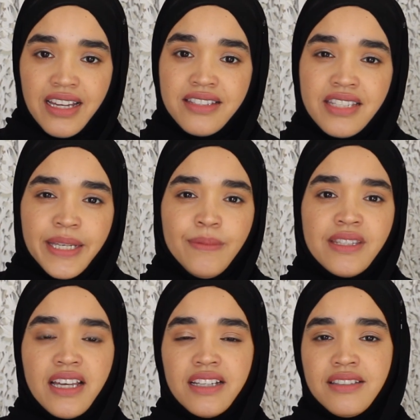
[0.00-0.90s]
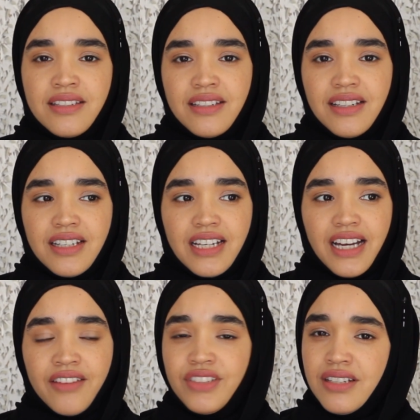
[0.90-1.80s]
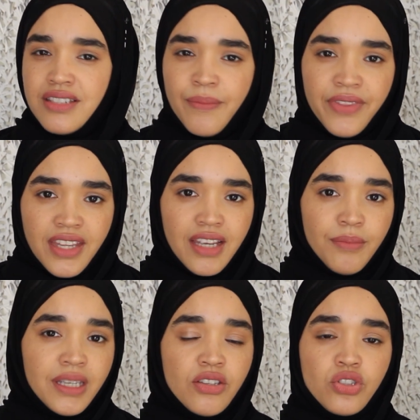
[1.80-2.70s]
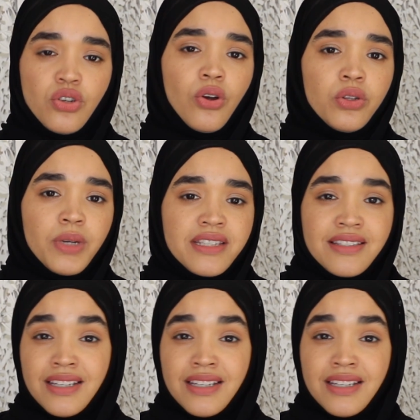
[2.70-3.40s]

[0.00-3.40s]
it seems that I've done something because you're always,